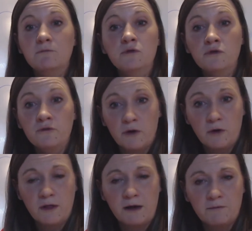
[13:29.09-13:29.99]
move a
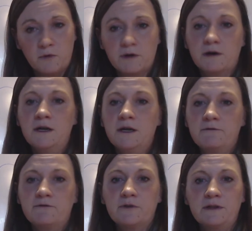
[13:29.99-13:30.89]
whole lot more
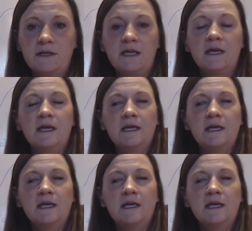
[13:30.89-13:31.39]
freely